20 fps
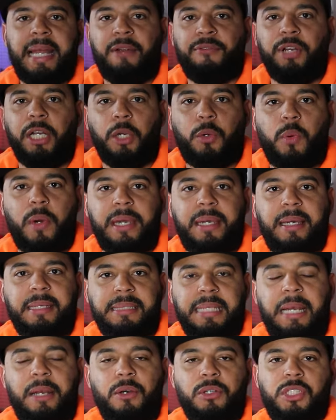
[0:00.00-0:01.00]
Now really quick,
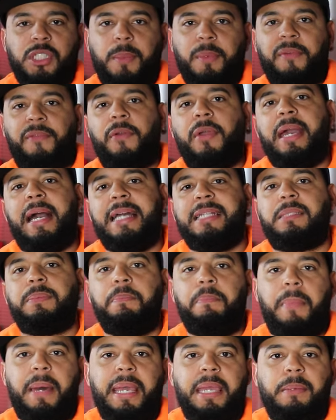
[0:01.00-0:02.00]
because I know some of you guys
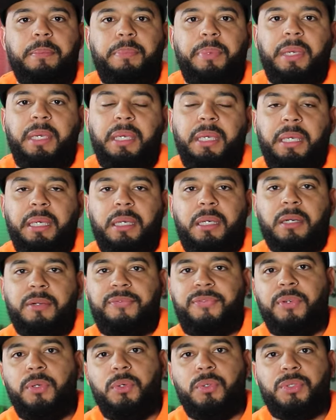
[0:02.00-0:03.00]
might be
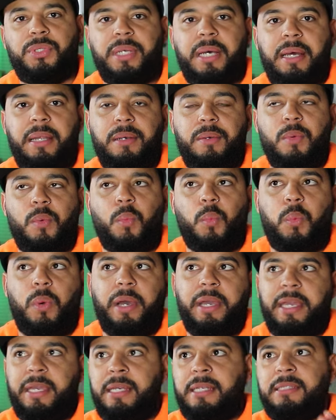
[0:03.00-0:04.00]
confused on
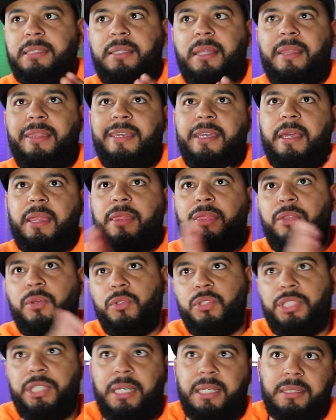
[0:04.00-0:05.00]
what is the
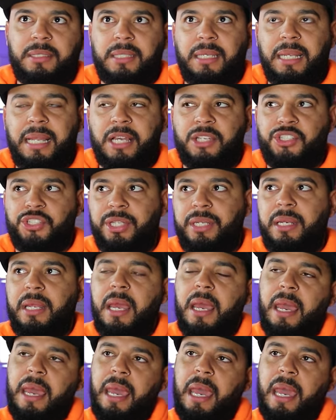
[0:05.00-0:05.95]
Enthusiast collection